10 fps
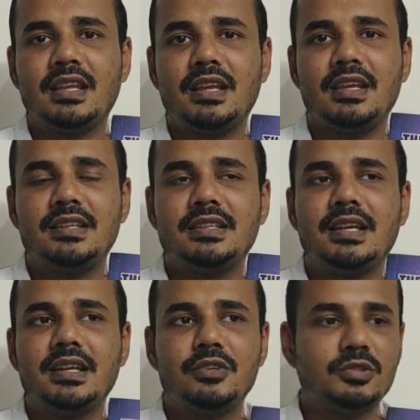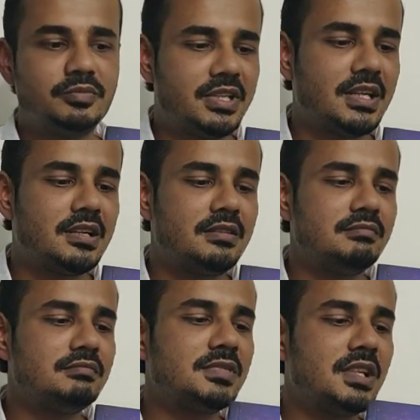and I hope
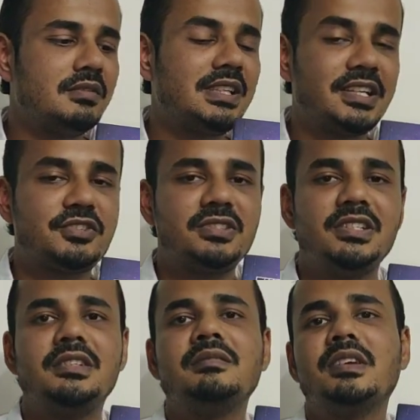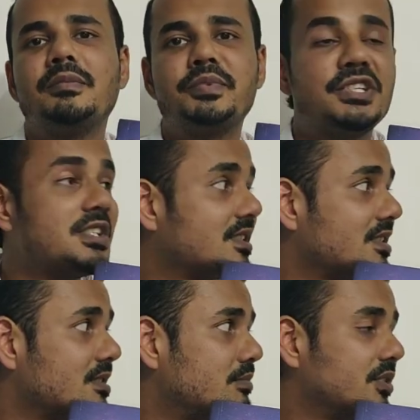they will actually appreciate
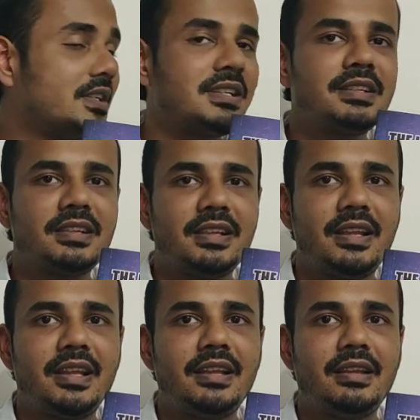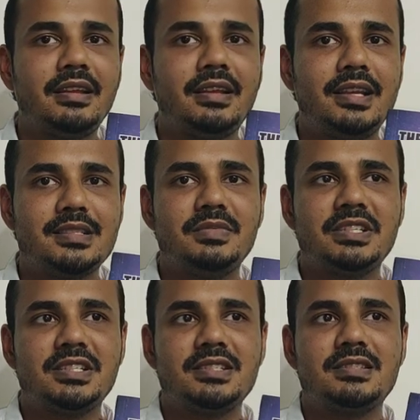this book as
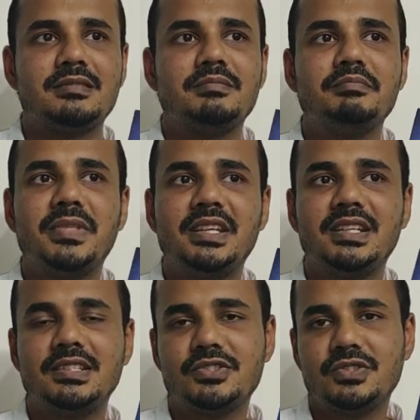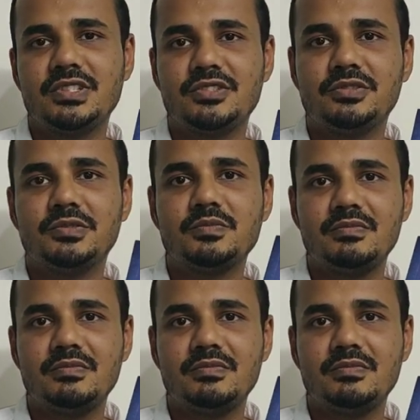much as many other students do.